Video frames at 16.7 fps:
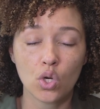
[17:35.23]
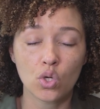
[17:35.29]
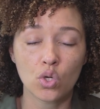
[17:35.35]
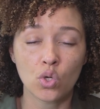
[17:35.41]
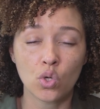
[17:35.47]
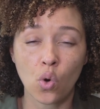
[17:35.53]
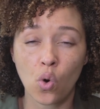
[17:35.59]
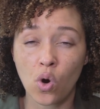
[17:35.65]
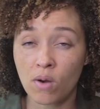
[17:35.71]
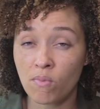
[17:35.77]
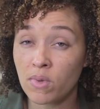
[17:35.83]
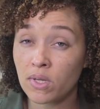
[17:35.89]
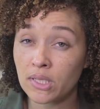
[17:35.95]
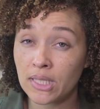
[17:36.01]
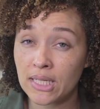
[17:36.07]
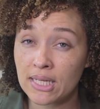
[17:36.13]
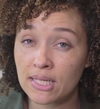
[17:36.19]

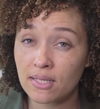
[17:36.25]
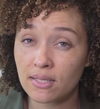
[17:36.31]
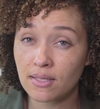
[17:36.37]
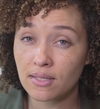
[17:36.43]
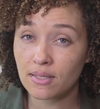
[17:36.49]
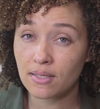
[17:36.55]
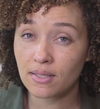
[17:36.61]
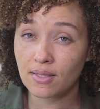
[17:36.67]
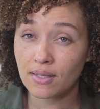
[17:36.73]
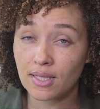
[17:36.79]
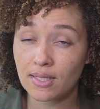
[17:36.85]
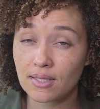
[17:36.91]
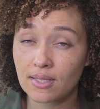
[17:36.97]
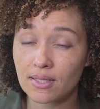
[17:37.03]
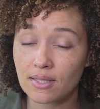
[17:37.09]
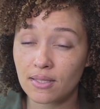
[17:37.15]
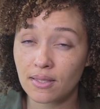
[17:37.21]
normalness
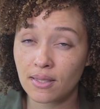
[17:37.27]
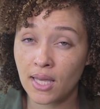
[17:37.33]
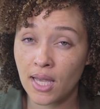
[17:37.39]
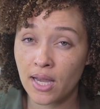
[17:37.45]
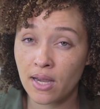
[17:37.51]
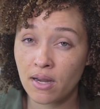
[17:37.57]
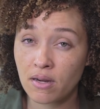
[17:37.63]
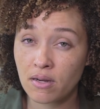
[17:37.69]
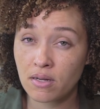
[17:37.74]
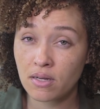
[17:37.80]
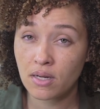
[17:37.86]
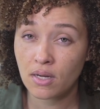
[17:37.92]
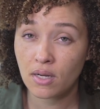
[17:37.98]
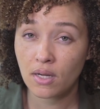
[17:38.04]
that's there.